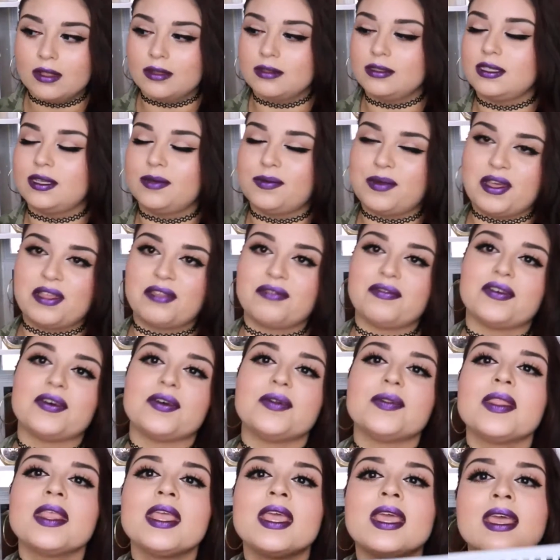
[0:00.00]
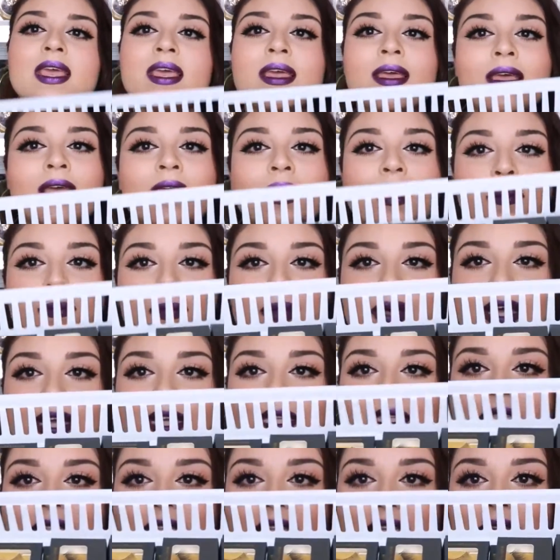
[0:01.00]
It's a mouthful.
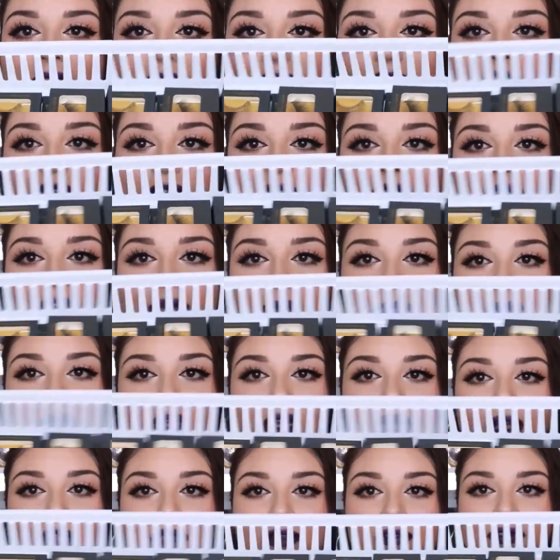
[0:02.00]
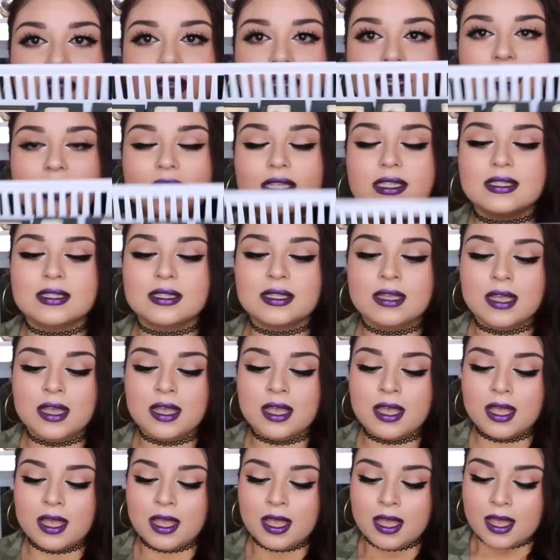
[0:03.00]
But yeah, she sent me all of these.
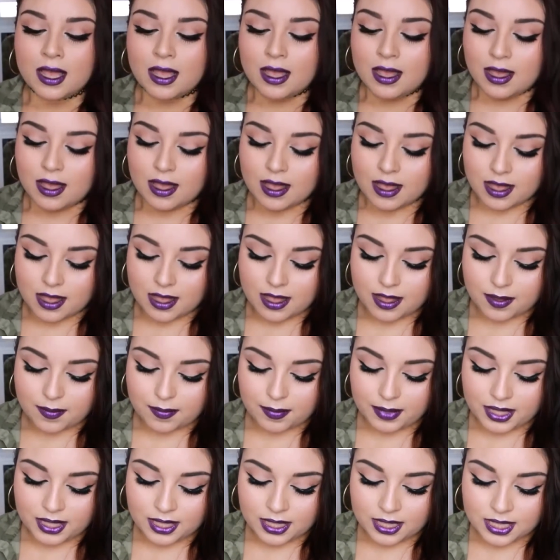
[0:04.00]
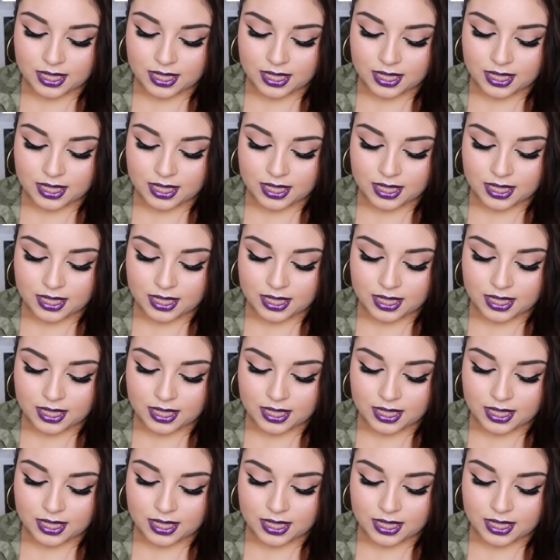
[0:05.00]
And